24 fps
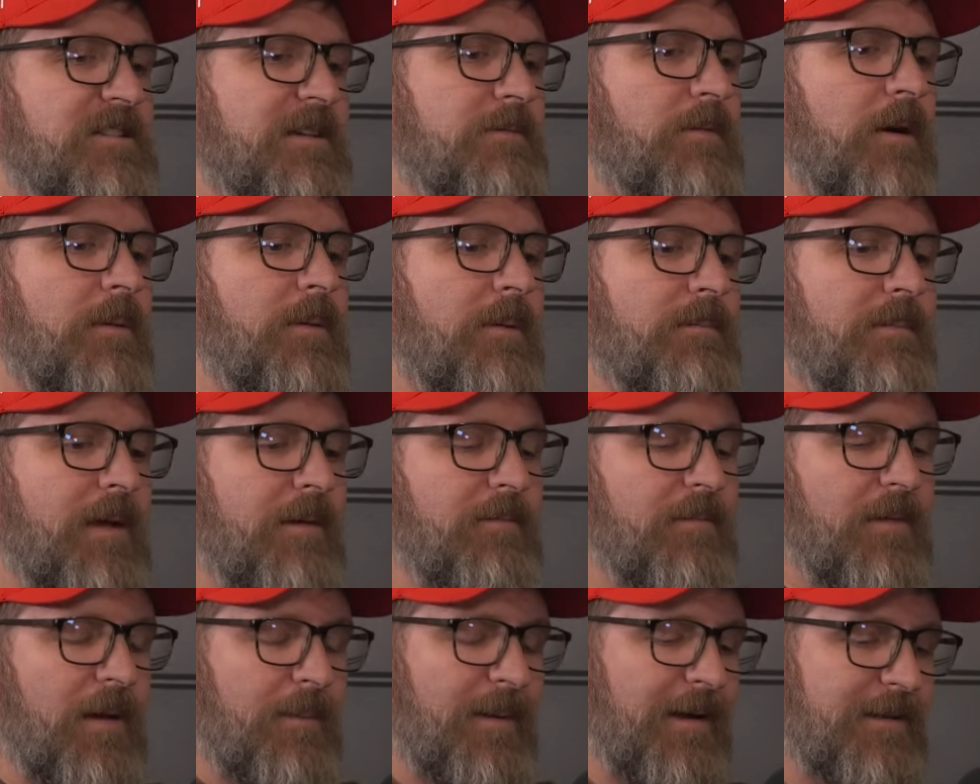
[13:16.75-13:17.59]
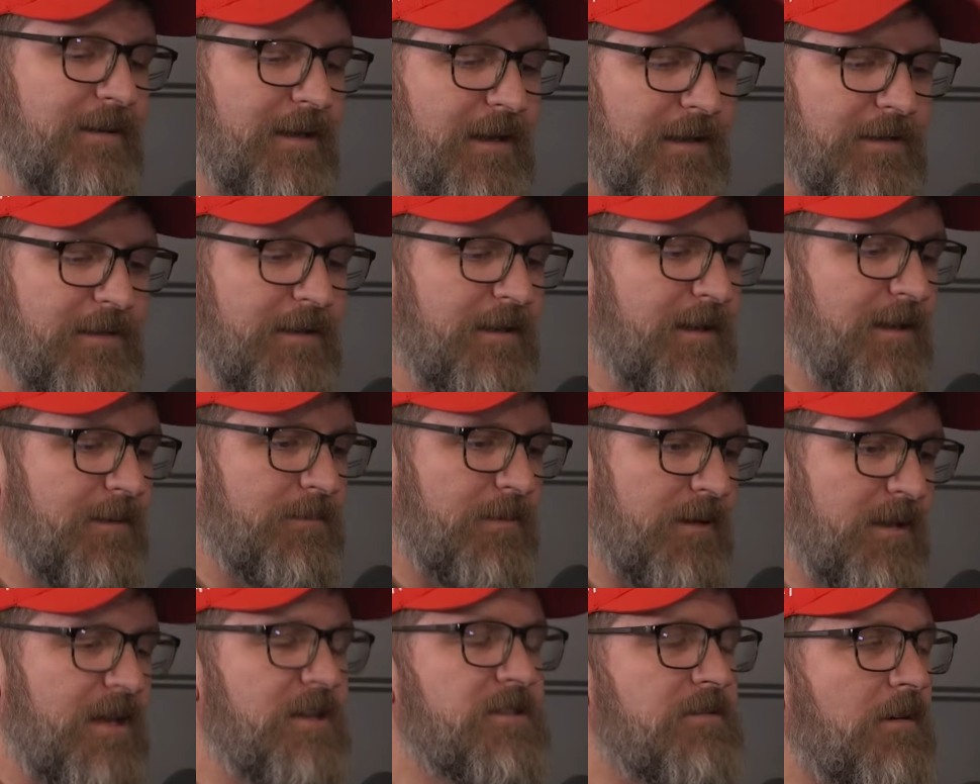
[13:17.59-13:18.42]
say more about that at the end.
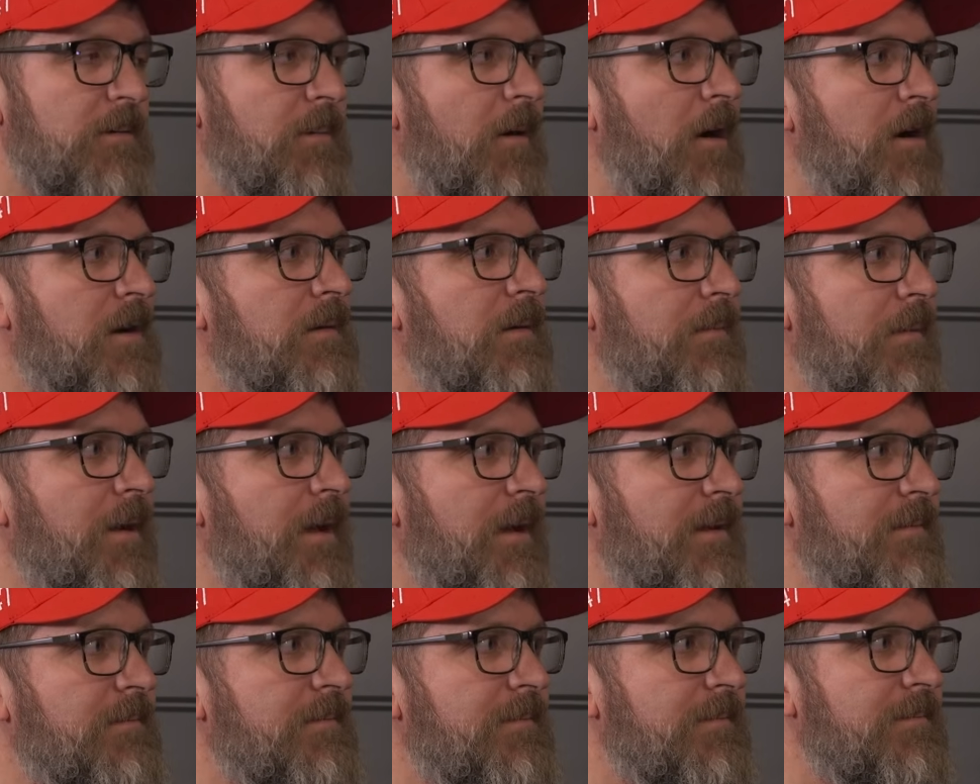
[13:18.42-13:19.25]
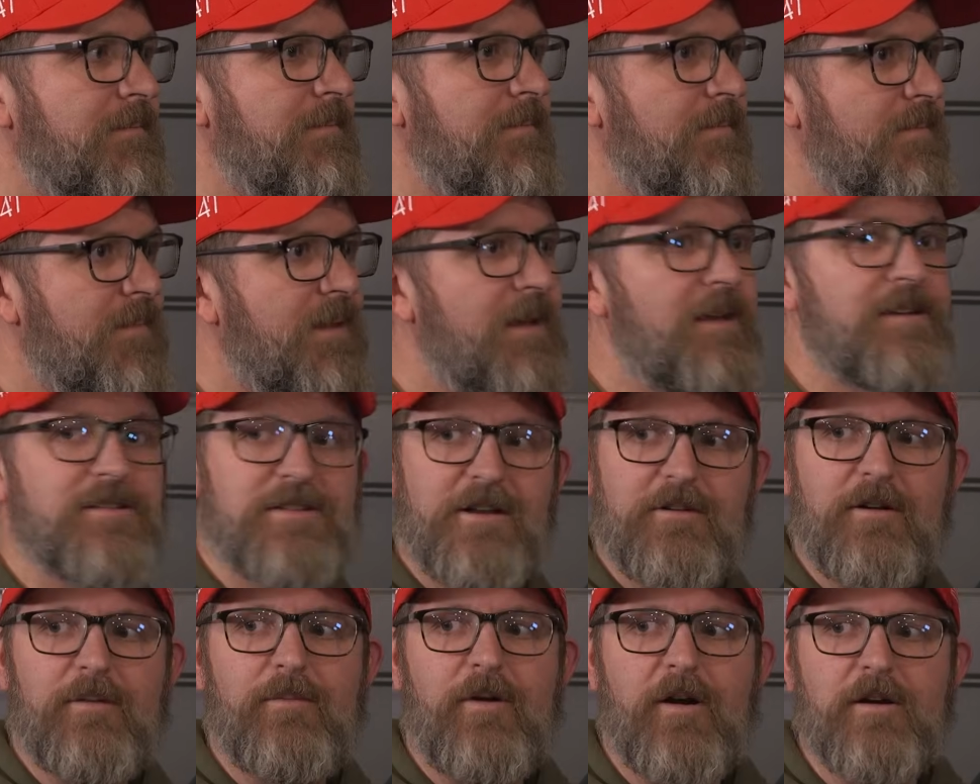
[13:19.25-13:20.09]
But he's a remarkable man. He is
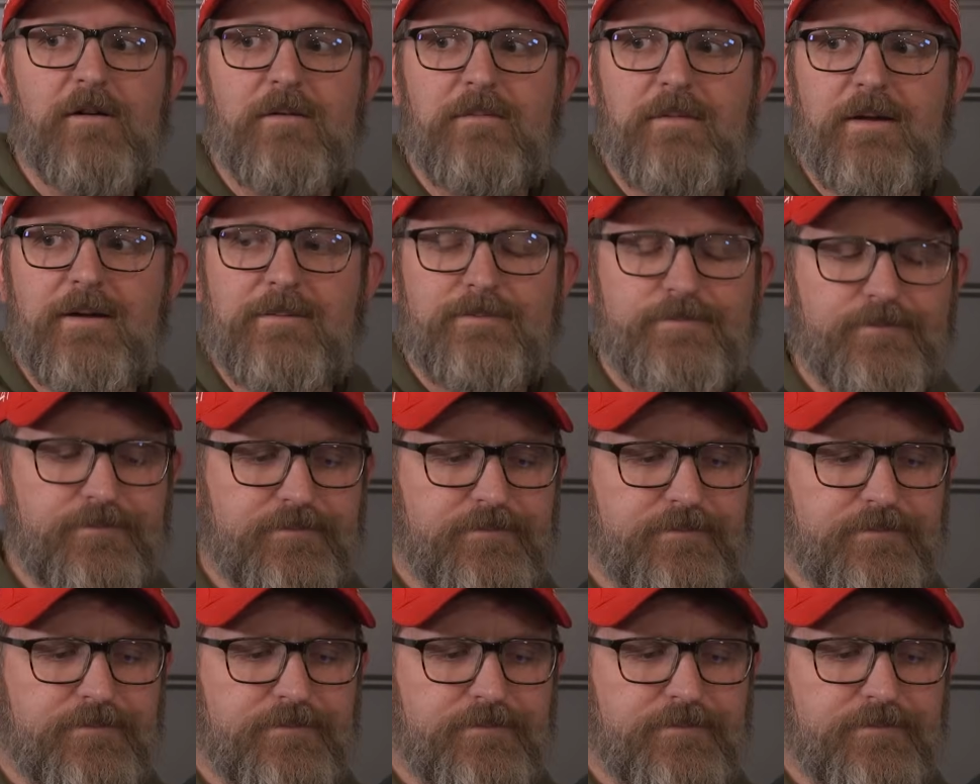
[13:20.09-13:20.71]
a remarkable man.